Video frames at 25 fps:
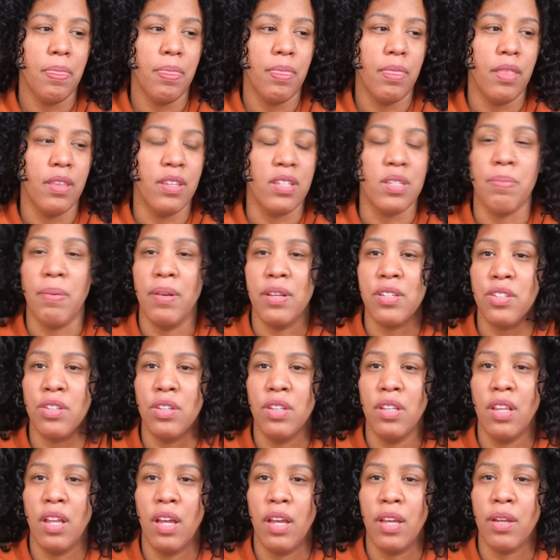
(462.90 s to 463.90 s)

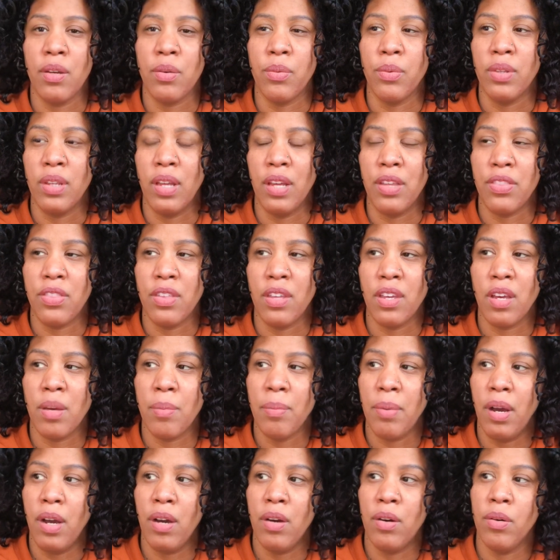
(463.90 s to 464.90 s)
Especially like when I think
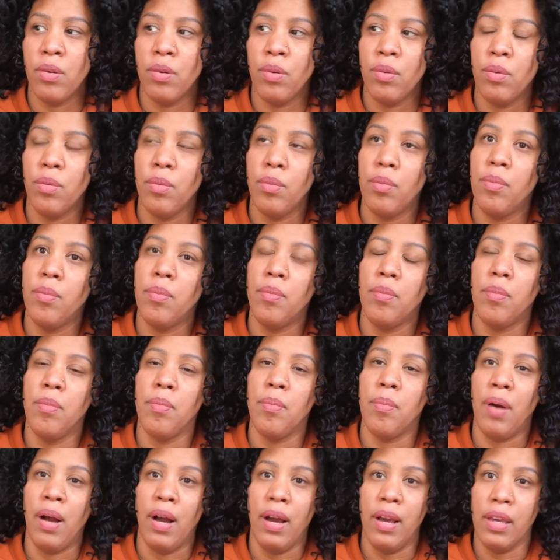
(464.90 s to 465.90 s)
about
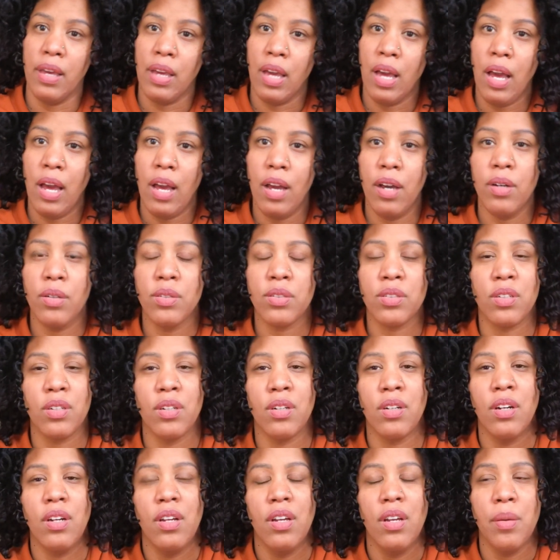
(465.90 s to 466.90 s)
buying a house
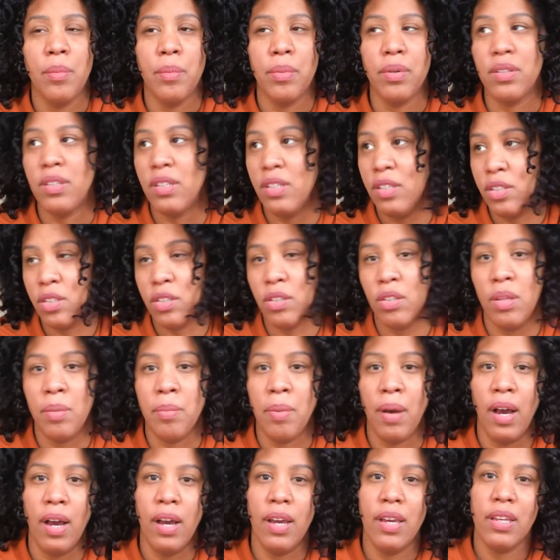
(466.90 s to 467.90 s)
or potentially
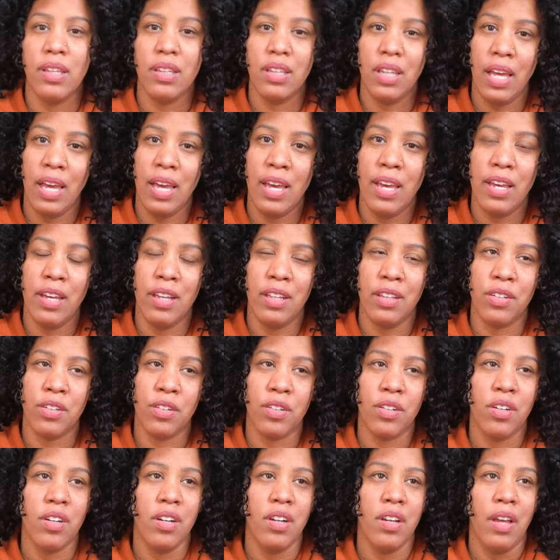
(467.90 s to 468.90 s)
buying land
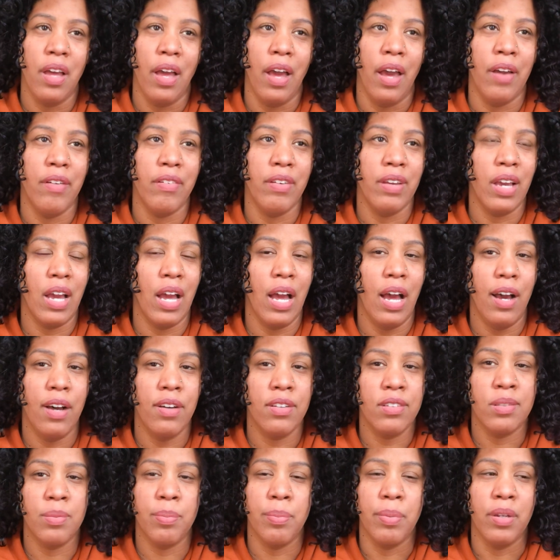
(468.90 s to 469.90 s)
or having a
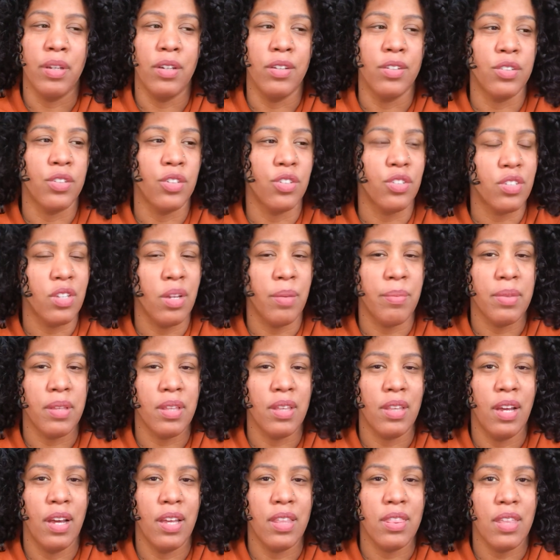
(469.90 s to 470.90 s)
house built or something
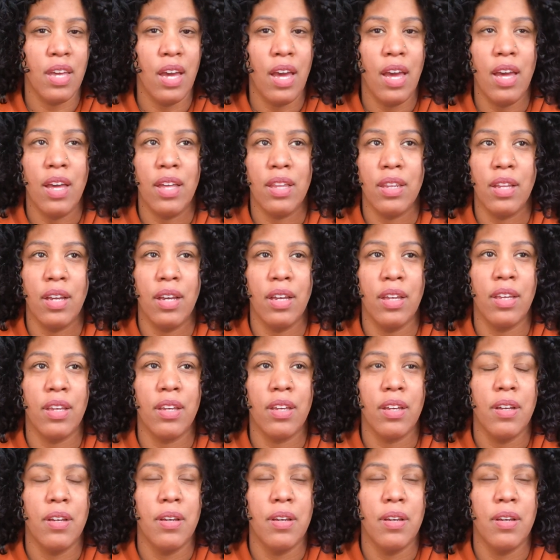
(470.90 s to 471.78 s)
like that. Like,